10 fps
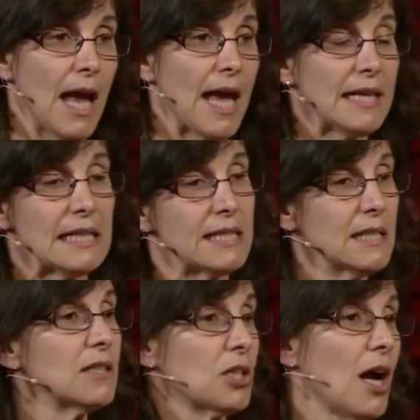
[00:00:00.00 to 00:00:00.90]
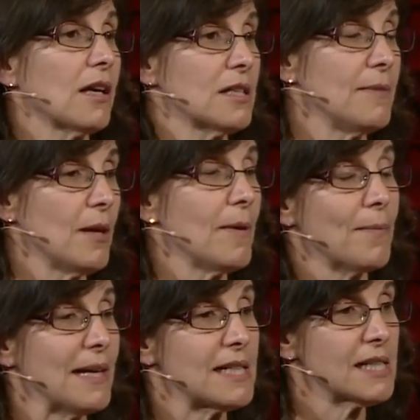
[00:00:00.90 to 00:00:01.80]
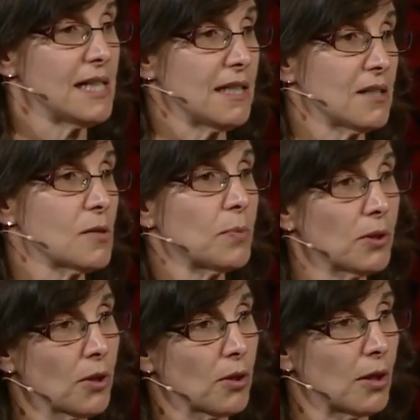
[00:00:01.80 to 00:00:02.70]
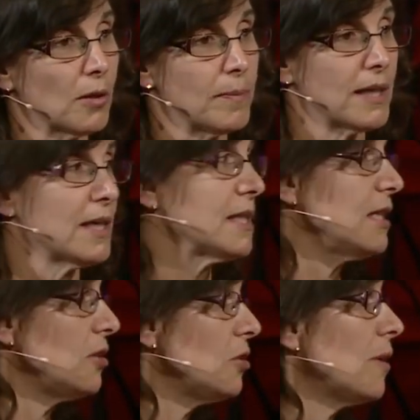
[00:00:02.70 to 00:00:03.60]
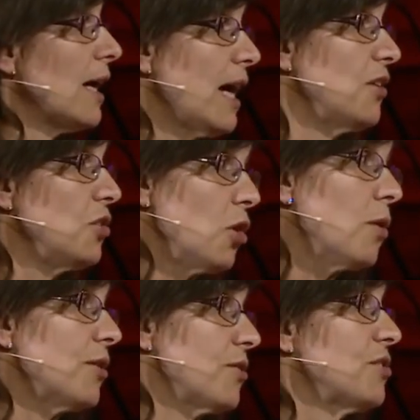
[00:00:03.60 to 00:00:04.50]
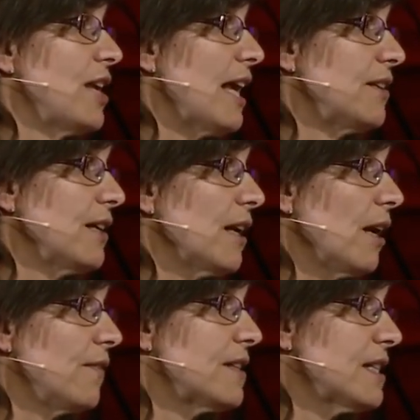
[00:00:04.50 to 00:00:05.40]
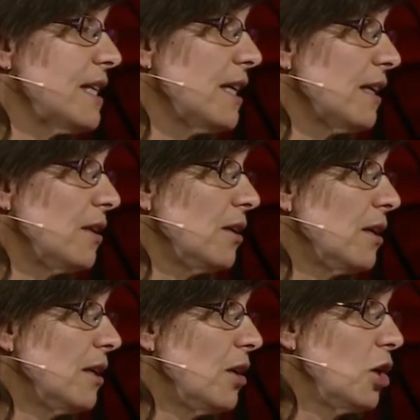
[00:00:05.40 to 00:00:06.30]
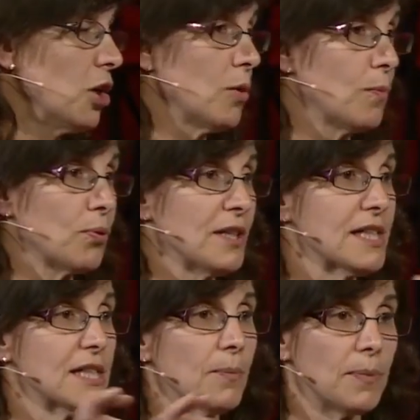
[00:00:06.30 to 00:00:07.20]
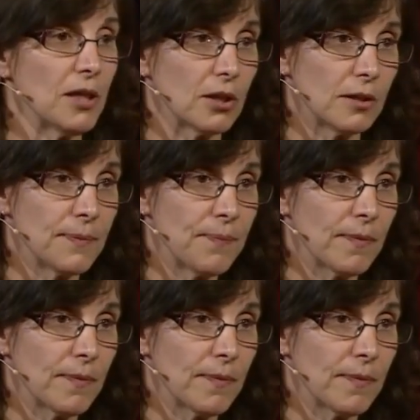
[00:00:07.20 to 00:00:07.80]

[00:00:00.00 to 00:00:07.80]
And he didn't talk to me about my sins, plural, because he knew I had no understanding of sin principial.